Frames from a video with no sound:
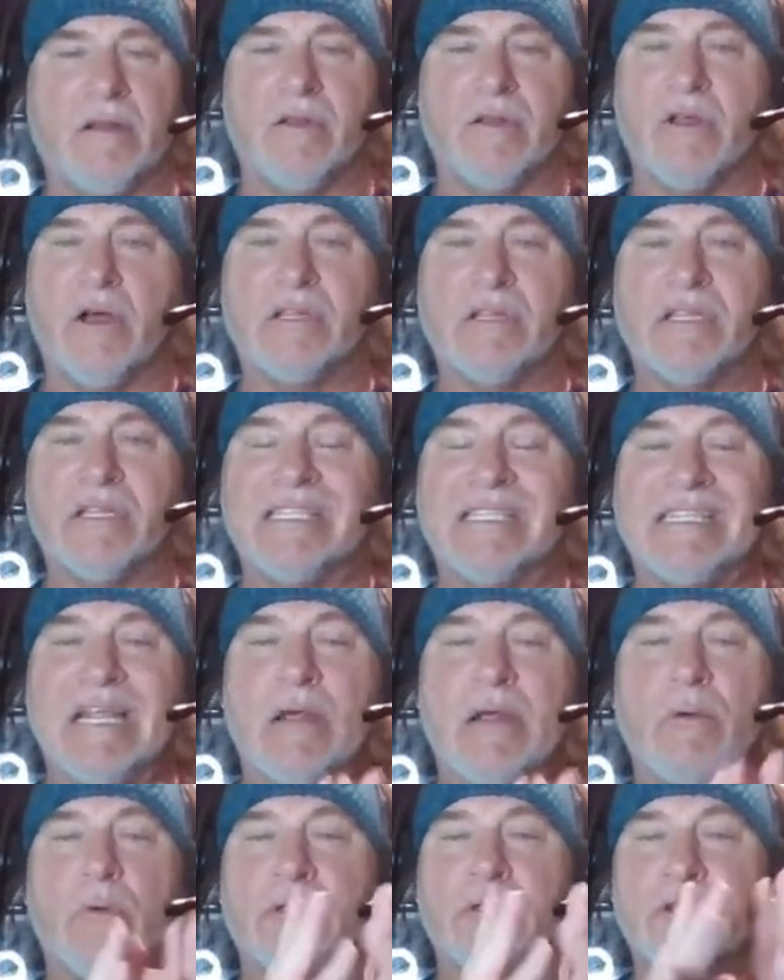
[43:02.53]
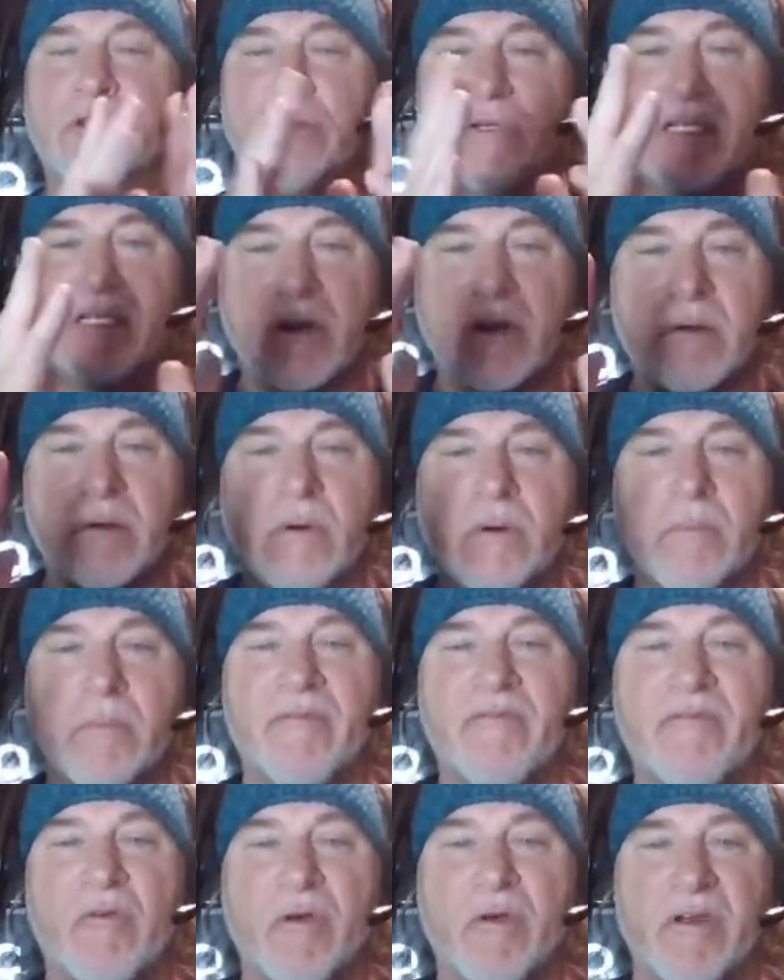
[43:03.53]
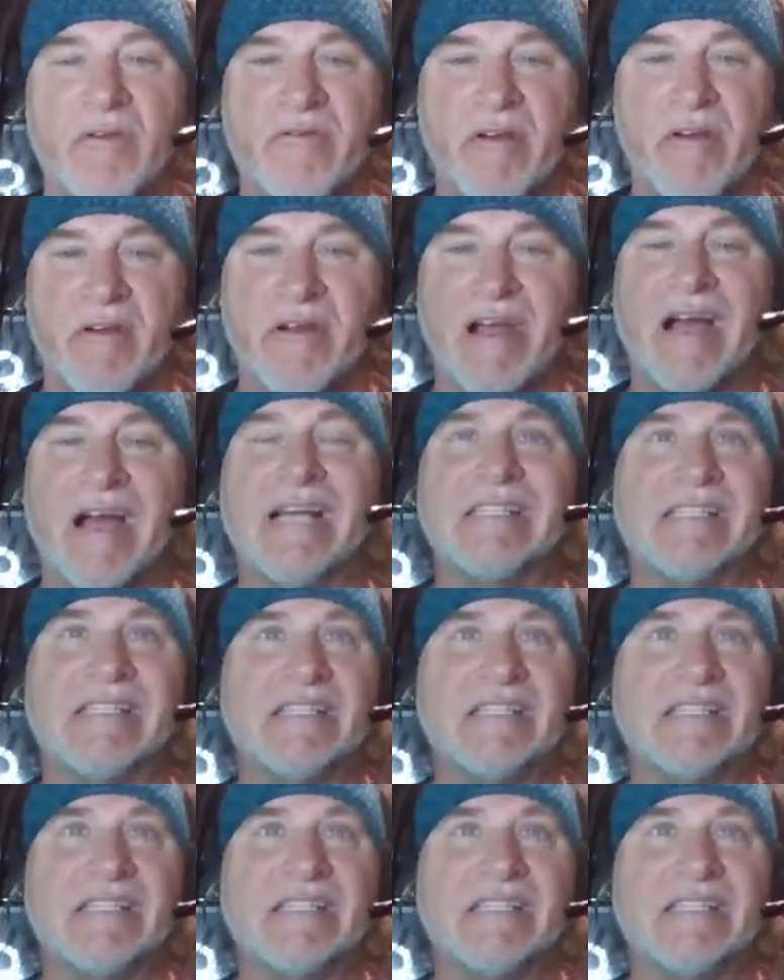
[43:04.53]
The sea will turn terrible before your very eyes.